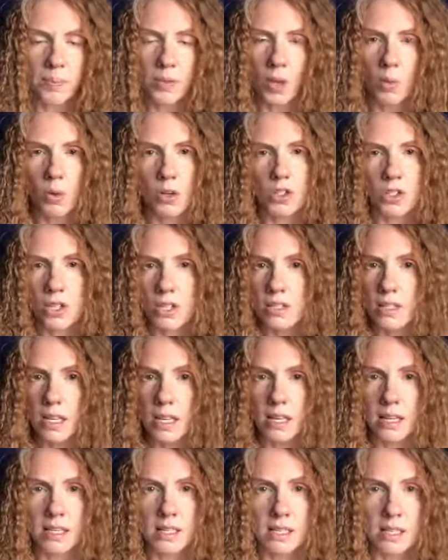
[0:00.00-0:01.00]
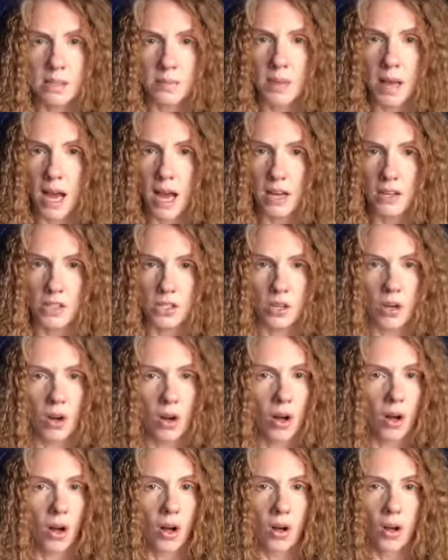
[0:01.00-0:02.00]
was just getting smashed
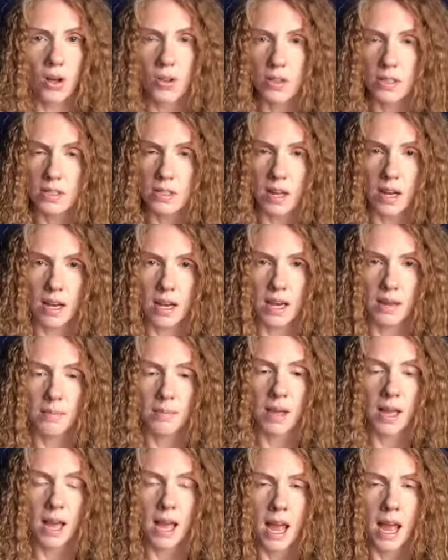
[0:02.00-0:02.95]
all the time.